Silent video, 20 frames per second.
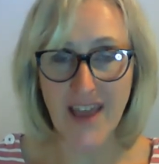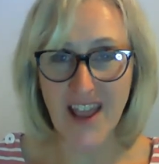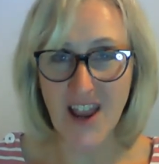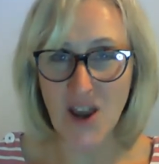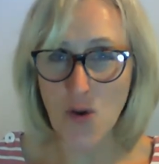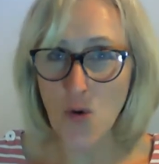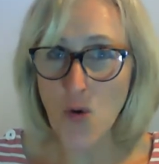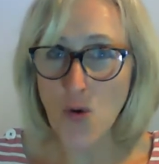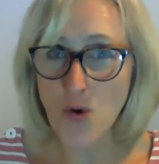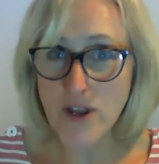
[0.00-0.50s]

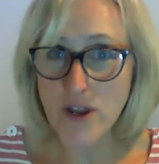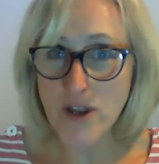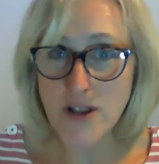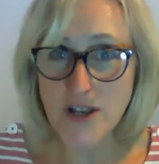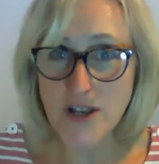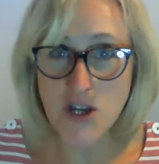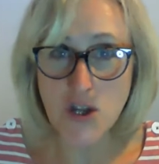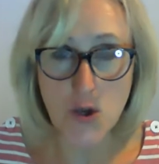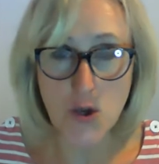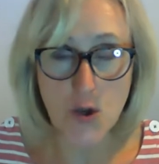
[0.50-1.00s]
in order
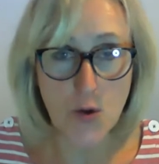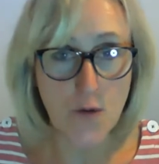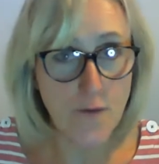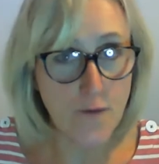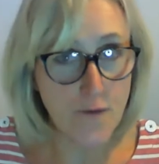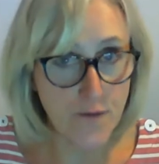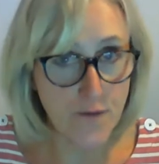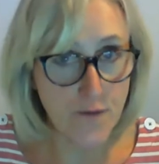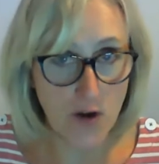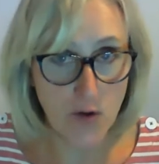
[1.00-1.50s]
to
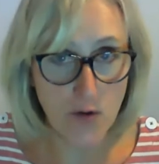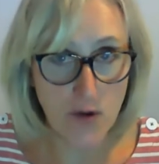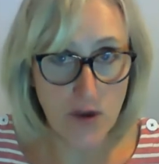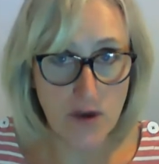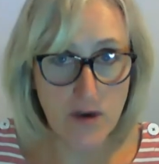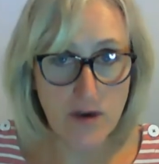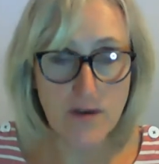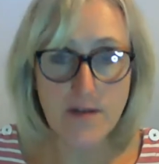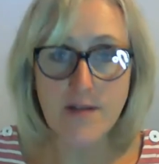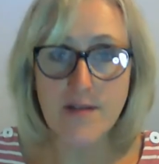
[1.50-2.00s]

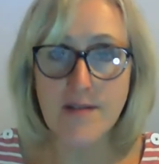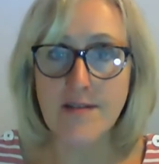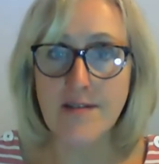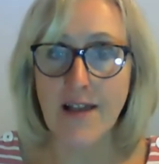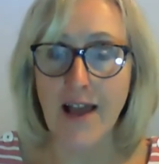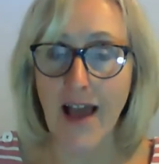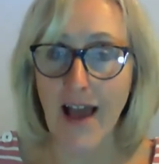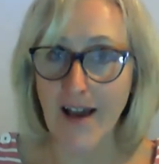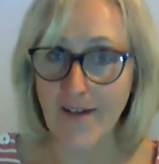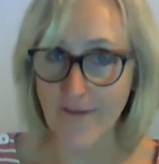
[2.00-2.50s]

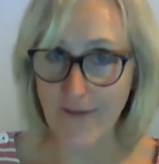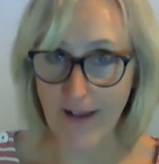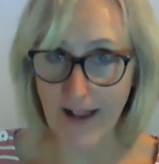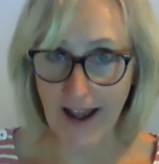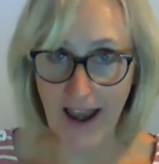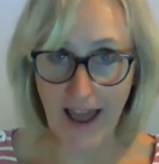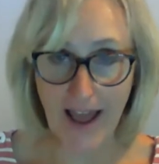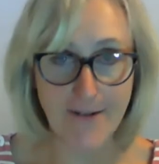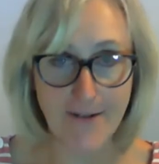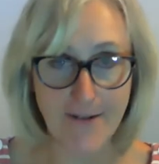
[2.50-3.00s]
focus, have
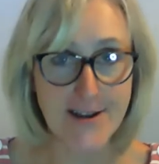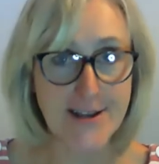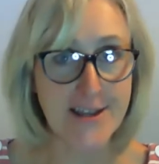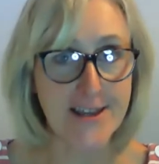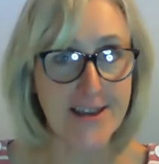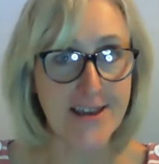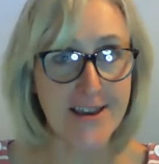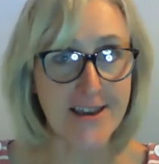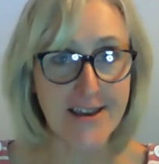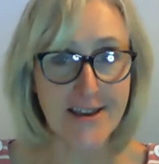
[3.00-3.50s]

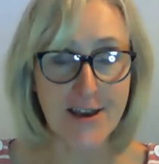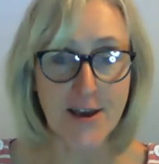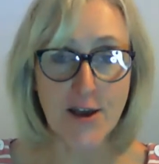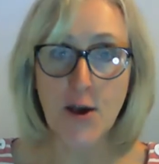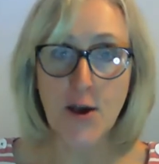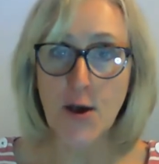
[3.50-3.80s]
clarity,